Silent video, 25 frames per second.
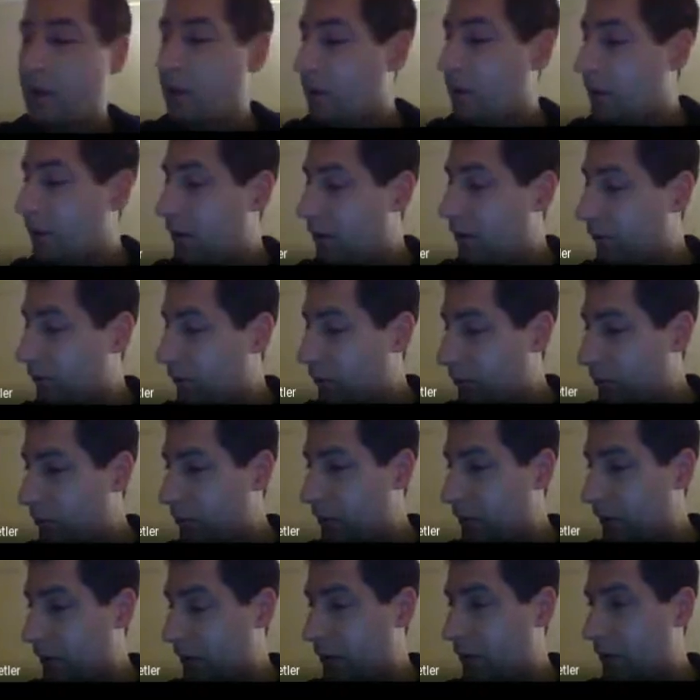if you
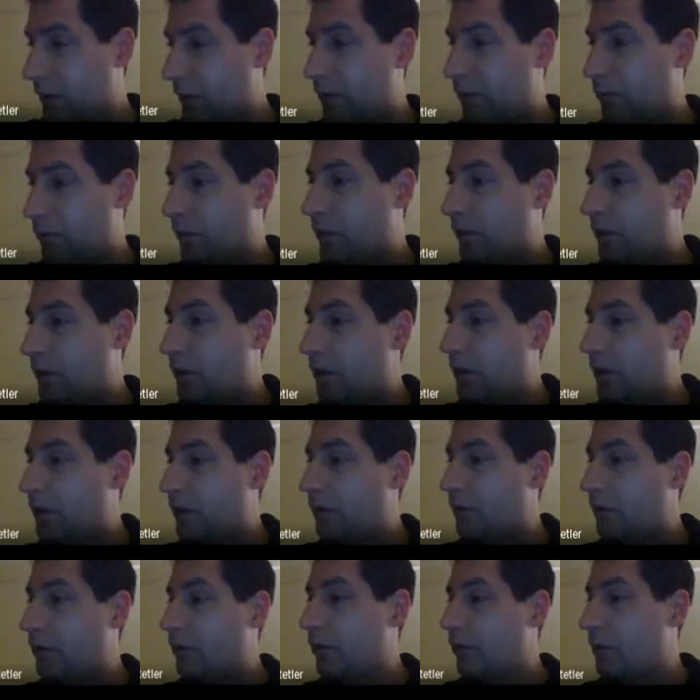look at them
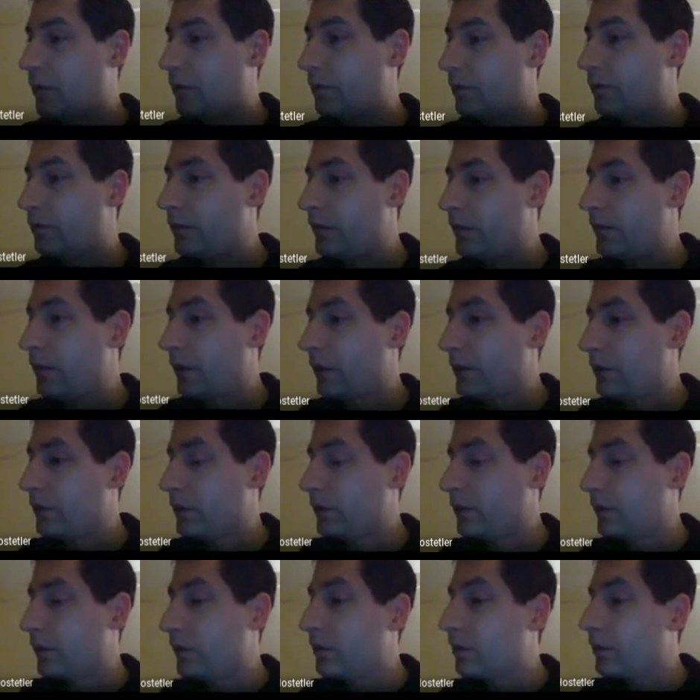in your
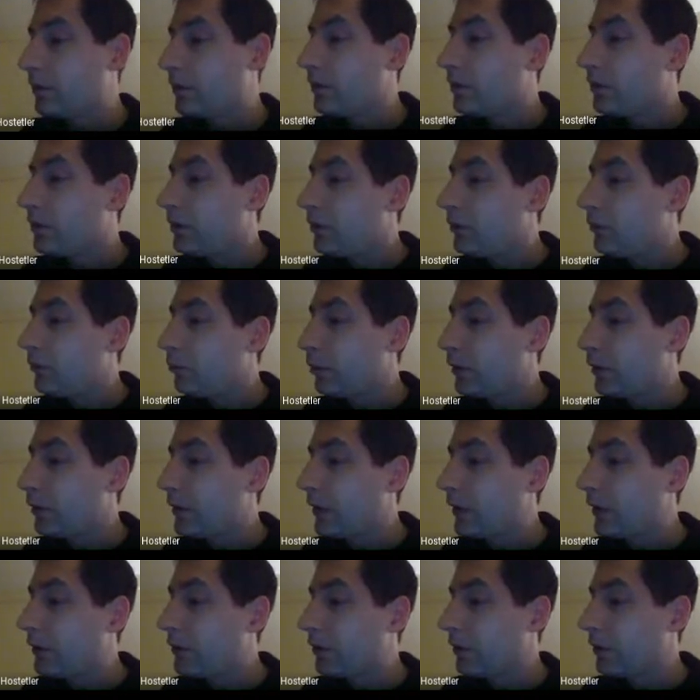reduction
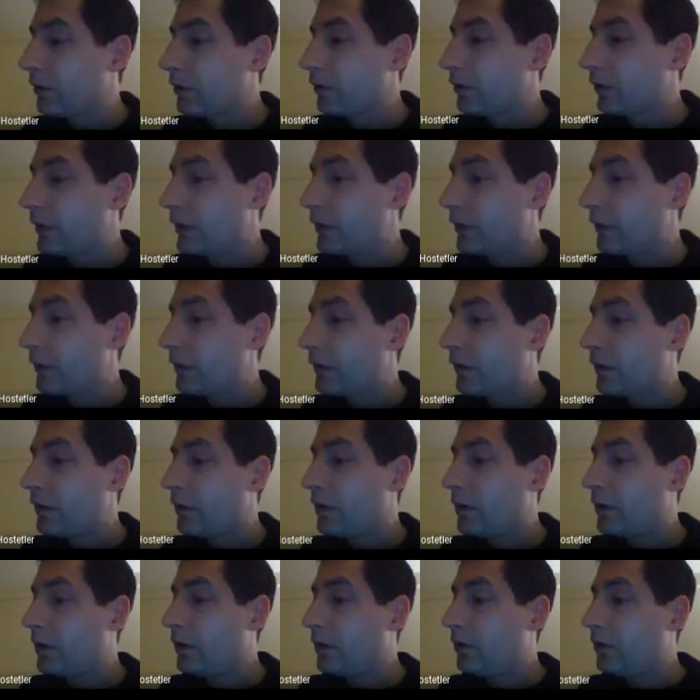potential list,
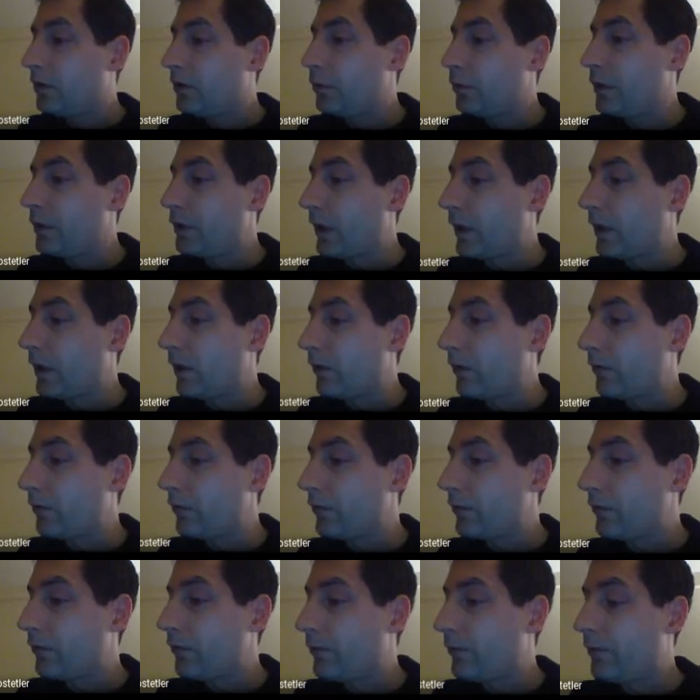we
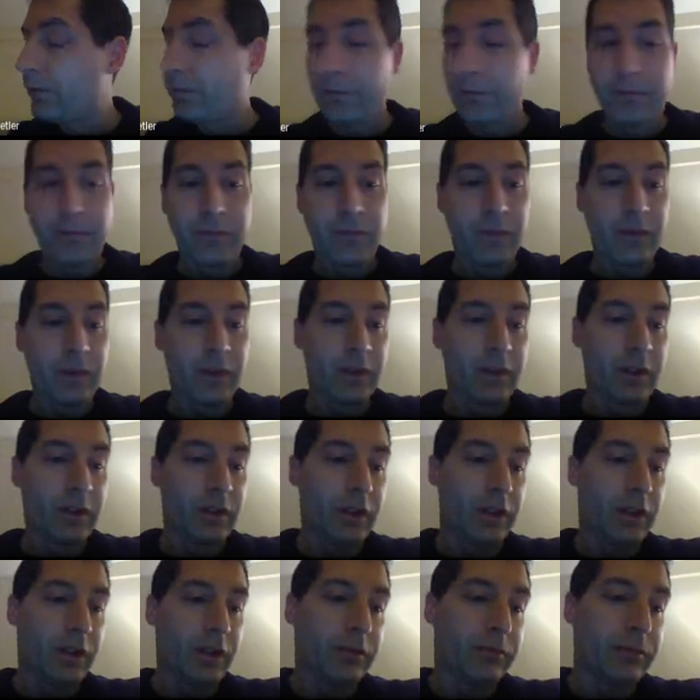have
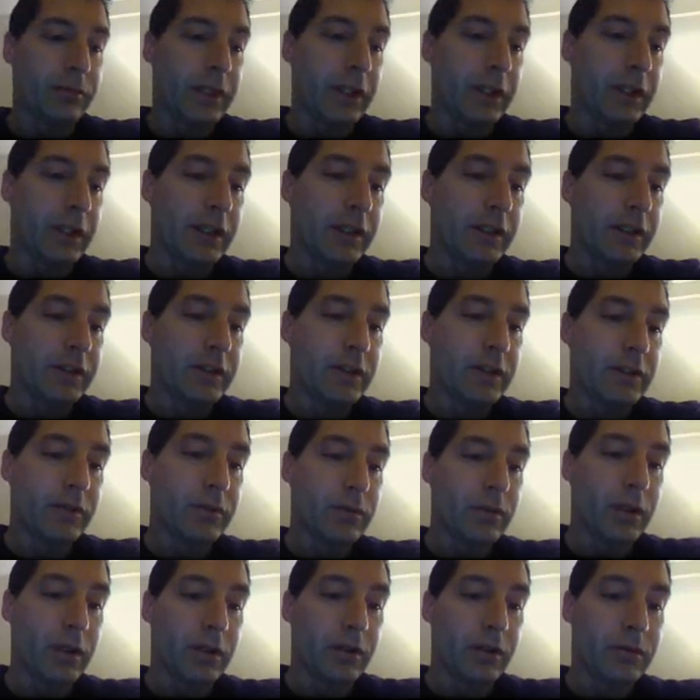
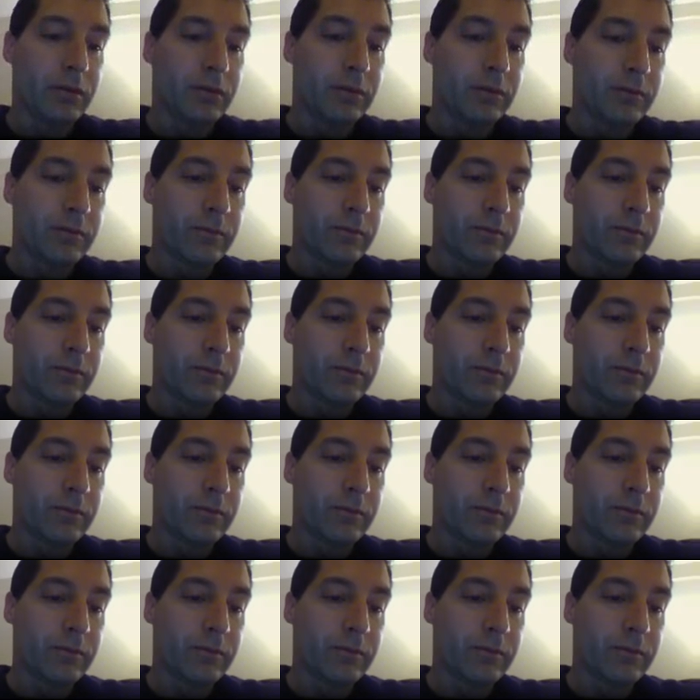Na2O,